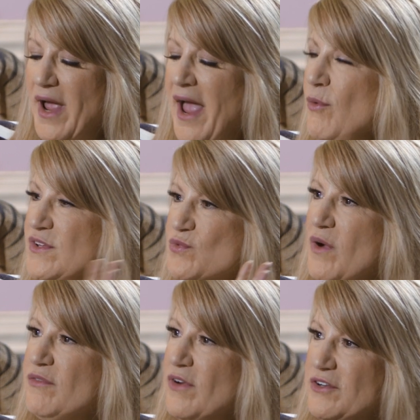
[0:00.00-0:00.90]
how has
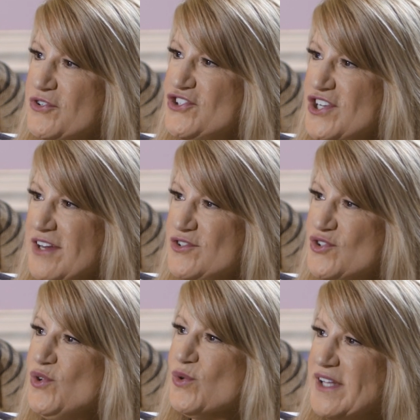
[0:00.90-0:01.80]
Ruff Runners
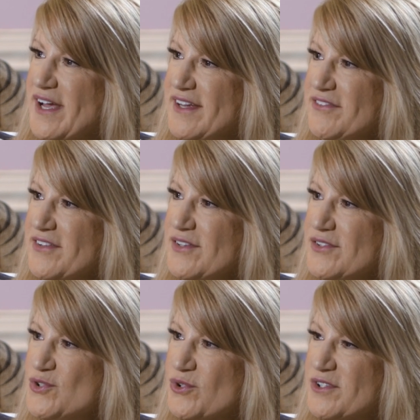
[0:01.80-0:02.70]
changed your life,
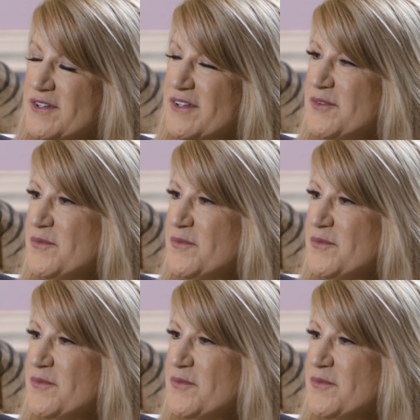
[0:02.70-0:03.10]
Jordan?